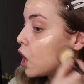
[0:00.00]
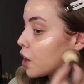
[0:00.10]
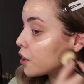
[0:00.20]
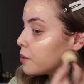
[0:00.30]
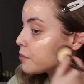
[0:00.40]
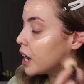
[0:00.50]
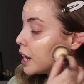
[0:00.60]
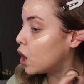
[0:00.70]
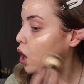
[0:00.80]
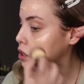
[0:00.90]
card
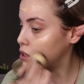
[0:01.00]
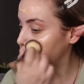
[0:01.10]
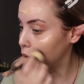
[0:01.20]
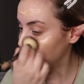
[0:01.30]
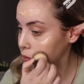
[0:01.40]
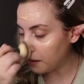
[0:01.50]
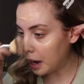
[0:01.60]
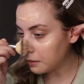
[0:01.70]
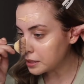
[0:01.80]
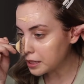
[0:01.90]
and also
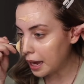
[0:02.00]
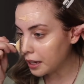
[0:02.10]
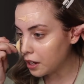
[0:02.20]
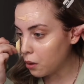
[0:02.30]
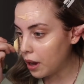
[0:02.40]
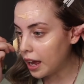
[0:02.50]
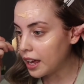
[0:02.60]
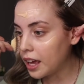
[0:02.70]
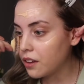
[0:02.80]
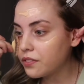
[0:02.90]
I was like, you know
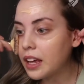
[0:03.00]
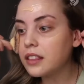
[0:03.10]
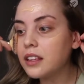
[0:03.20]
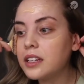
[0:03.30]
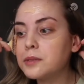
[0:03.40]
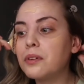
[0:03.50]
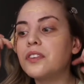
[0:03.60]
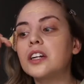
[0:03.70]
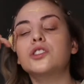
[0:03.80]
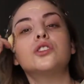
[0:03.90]
what? If like these
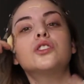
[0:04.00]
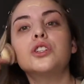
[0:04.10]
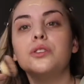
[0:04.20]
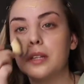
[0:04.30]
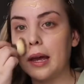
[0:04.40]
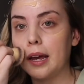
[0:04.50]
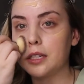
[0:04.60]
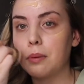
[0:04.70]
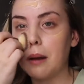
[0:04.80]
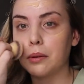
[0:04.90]
professionals are using it,
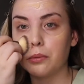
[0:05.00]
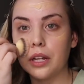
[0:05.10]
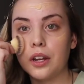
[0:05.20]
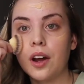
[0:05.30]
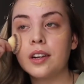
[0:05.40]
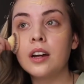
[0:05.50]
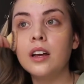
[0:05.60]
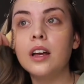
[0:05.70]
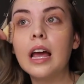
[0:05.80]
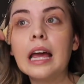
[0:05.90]
it's probably really good.
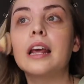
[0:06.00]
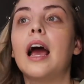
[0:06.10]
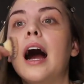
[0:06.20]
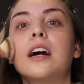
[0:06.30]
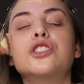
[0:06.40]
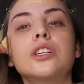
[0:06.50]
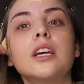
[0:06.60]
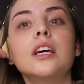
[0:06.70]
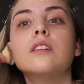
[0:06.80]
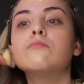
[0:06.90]
And it
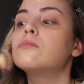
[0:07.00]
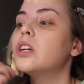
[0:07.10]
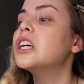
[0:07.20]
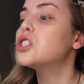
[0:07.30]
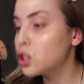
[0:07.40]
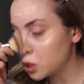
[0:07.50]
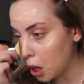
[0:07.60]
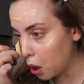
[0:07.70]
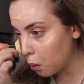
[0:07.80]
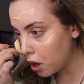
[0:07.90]
actually is
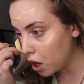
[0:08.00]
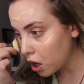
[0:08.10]
so